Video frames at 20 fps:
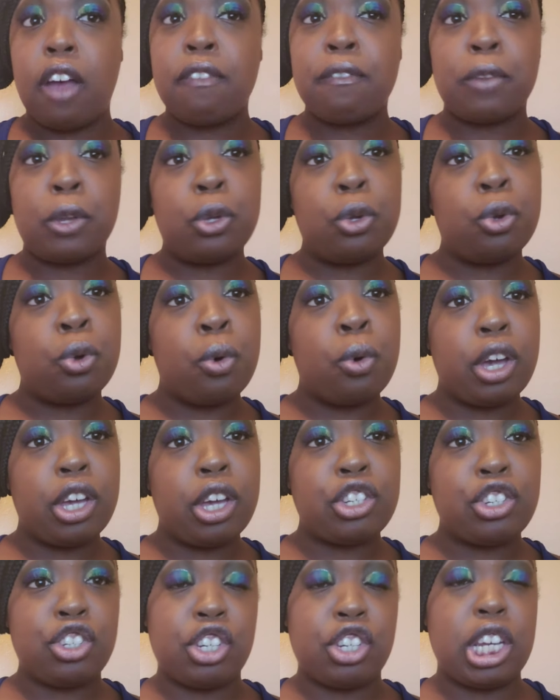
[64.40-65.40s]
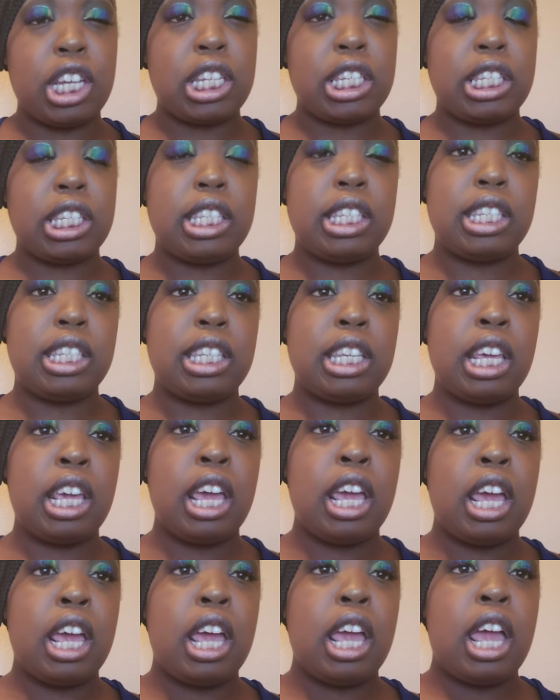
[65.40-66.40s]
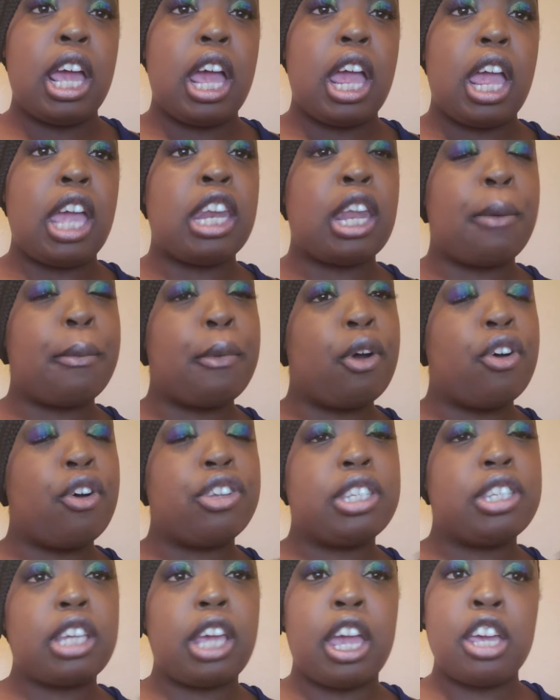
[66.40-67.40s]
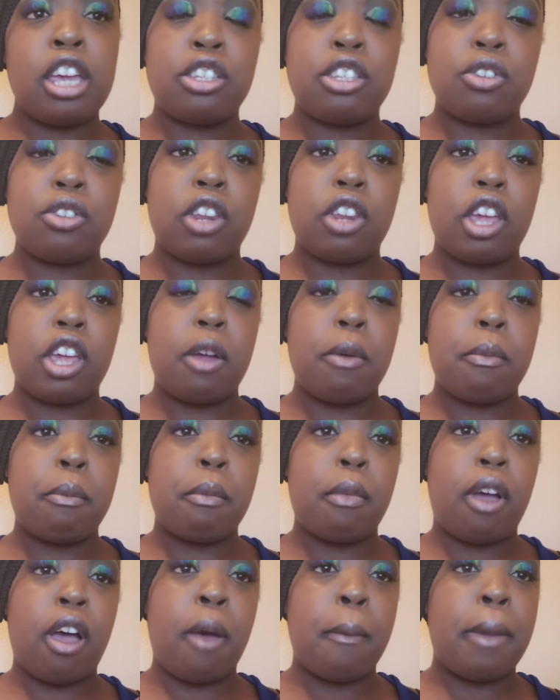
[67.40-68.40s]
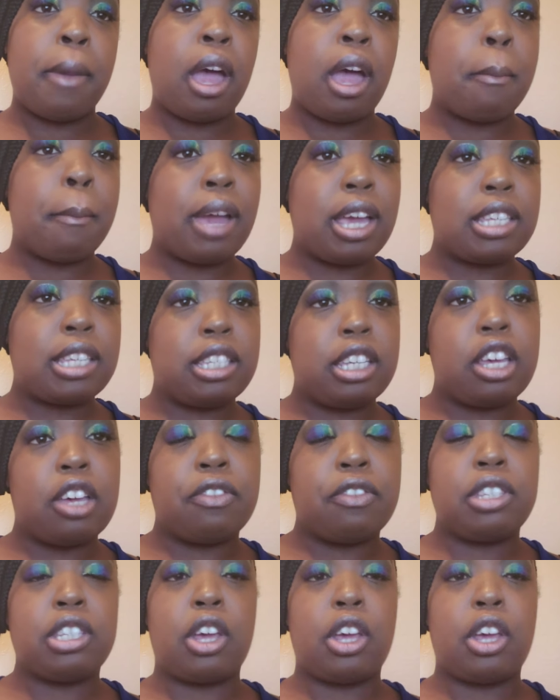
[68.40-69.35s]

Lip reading: a few questions, and I'm going to answer them about myself.